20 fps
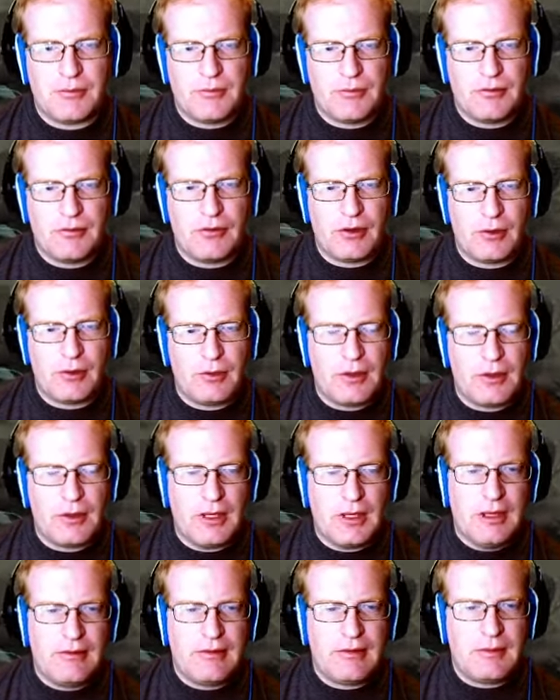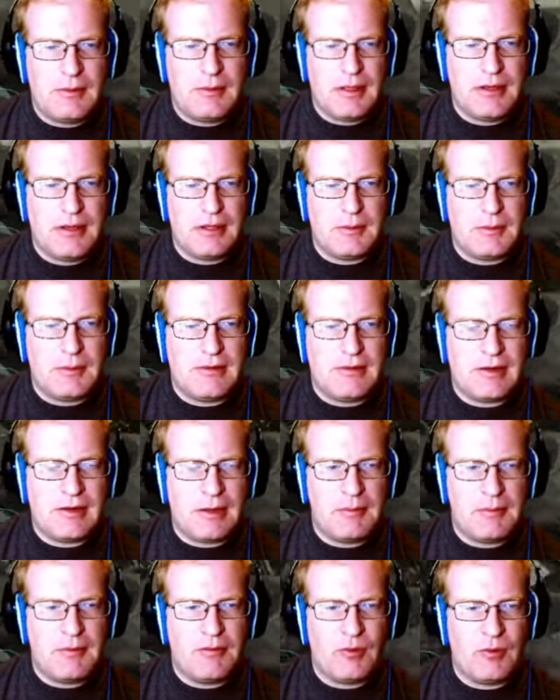So it's going to be a little bit of
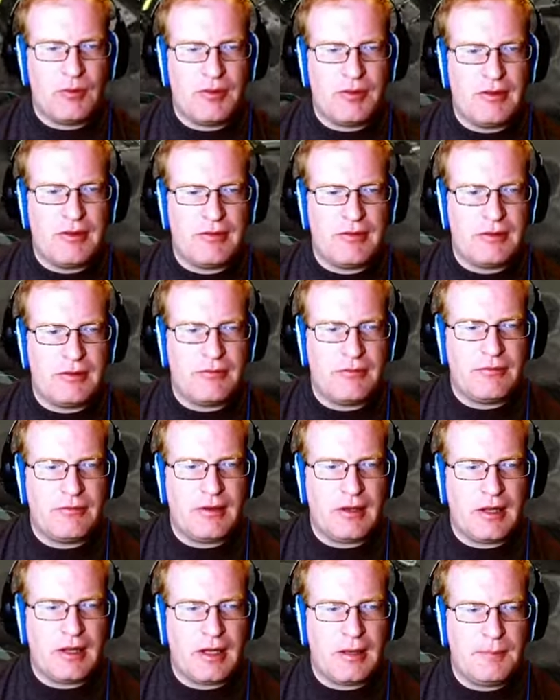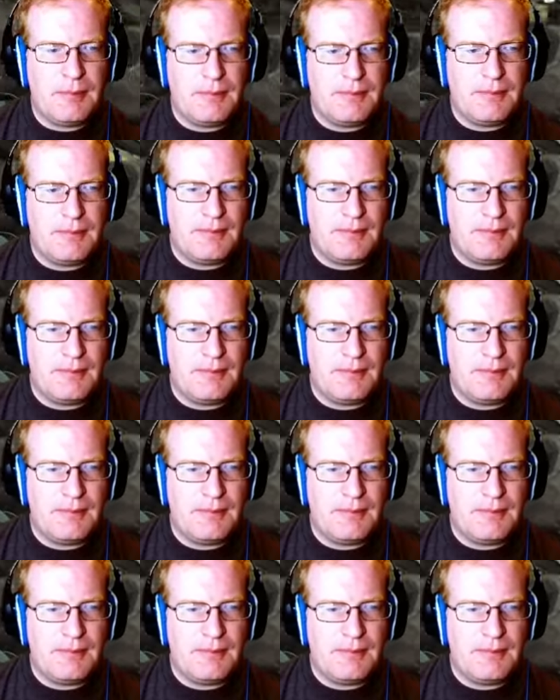time before this can fill up.